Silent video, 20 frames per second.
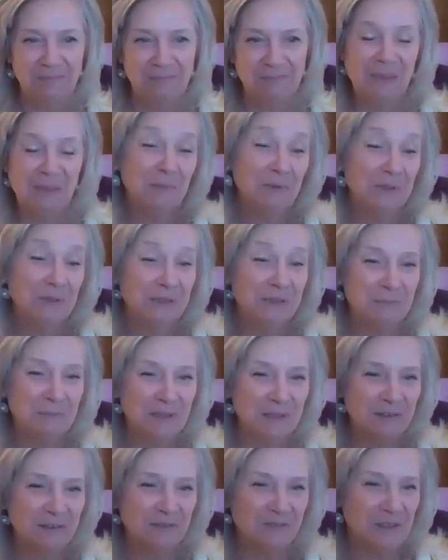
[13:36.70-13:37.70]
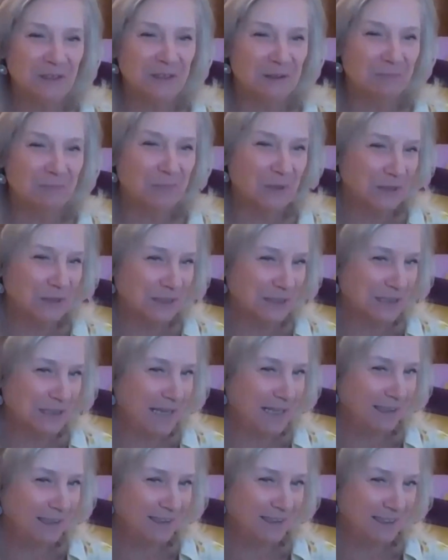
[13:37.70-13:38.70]
people and a bit of their
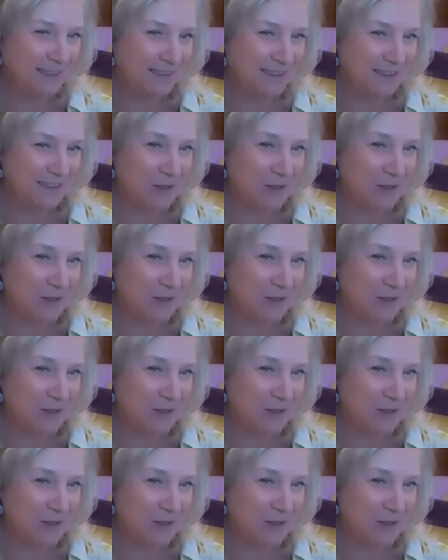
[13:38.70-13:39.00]
personalities.